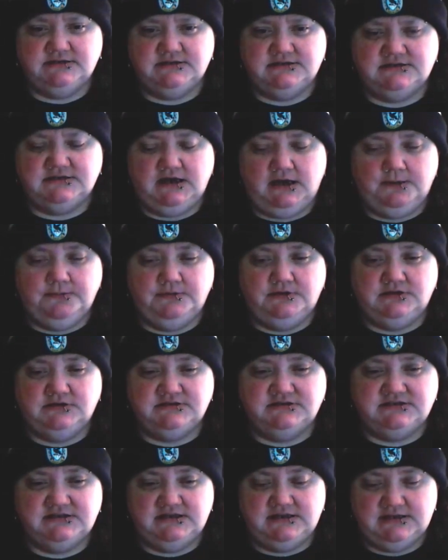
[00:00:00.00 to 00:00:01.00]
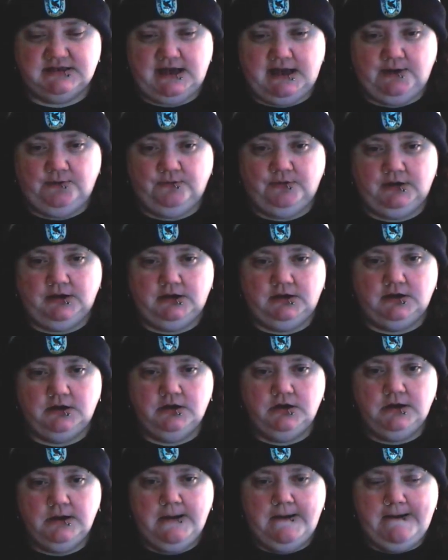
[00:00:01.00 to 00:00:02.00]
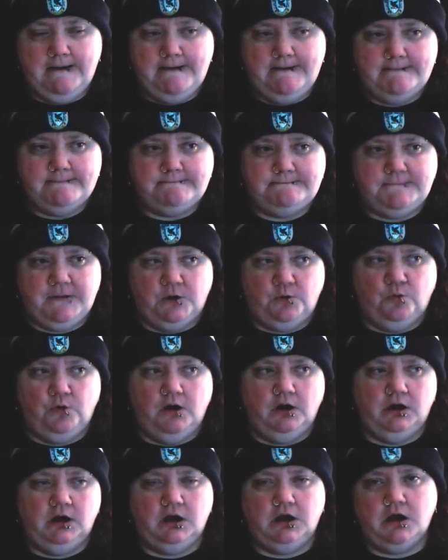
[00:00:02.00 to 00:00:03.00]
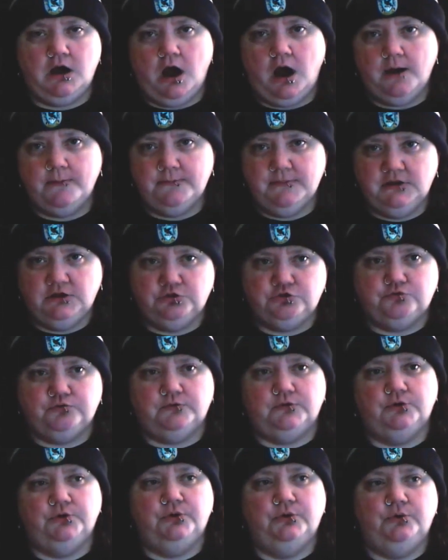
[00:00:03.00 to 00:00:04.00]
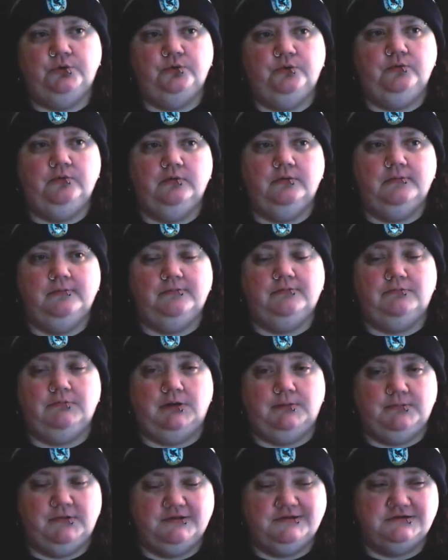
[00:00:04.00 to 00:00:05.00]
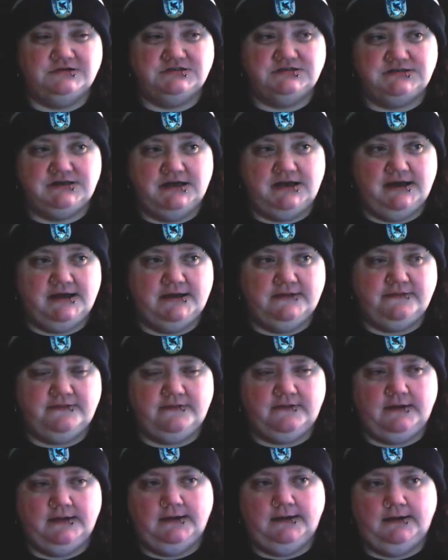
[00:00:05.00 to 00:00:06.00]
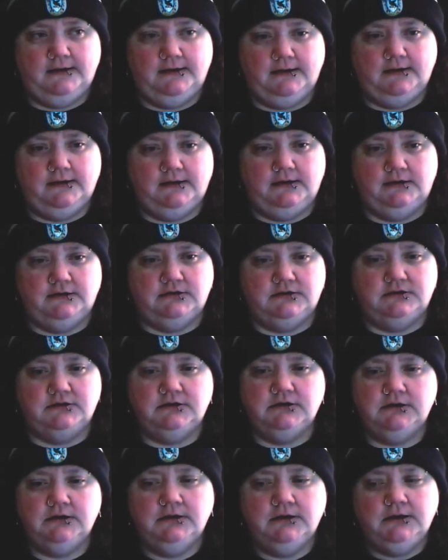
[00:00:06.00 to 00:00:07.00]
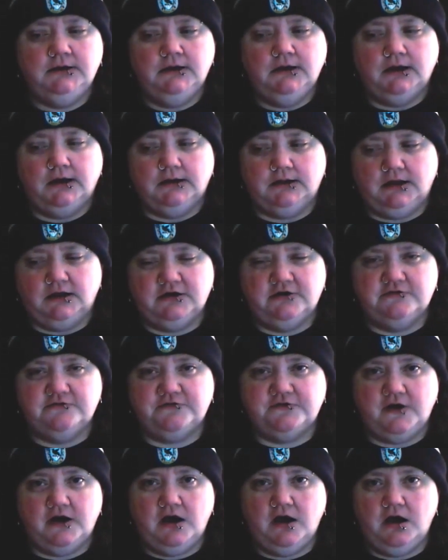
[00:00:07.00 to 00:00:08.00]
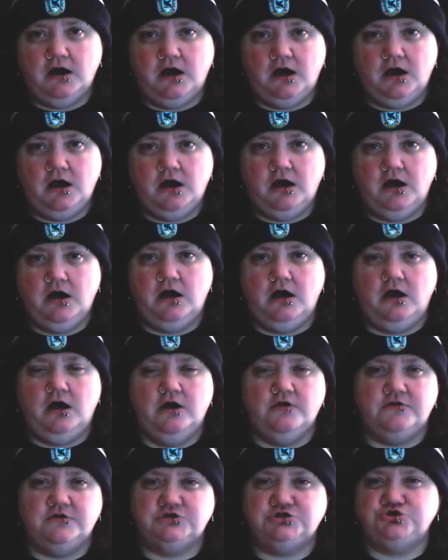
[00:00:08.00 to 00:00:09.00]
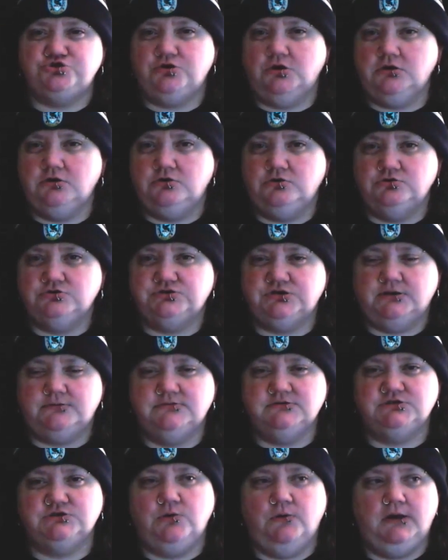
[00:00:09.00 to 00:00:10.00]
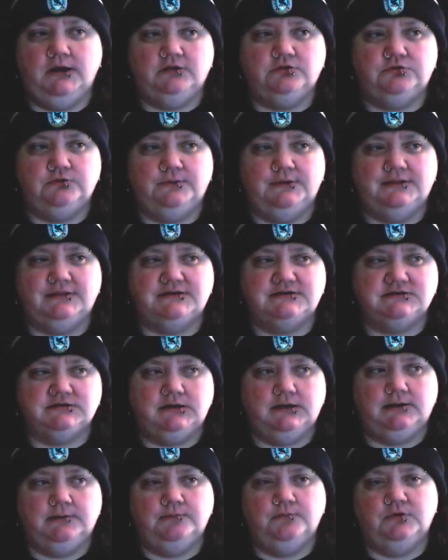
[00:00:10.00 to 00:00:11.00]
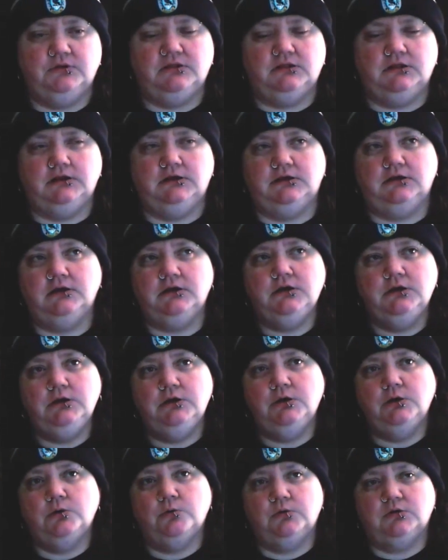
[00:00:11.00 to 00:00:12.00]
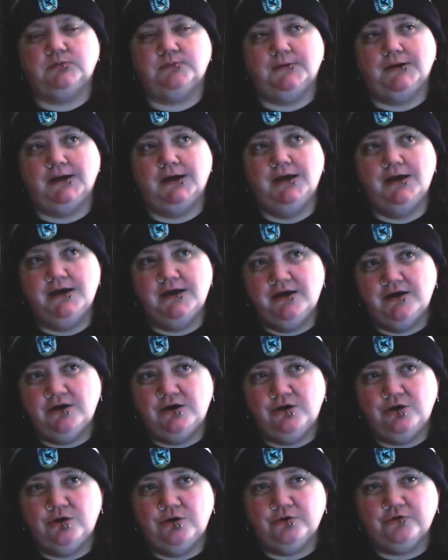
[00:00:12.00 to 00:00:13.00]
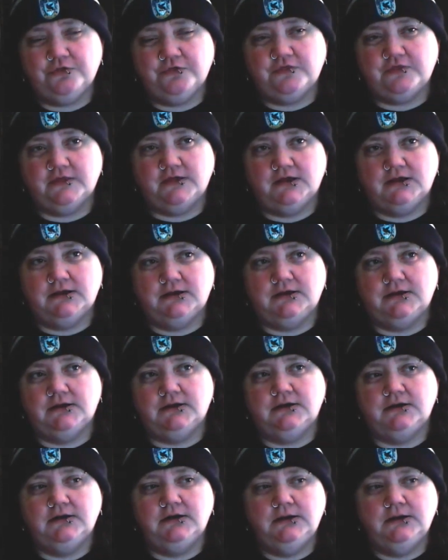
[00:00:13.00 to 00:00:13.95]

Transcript: at the time to see that one. But what got me through my mother's death and a lot of other struggles I was going through at the time with like with my health and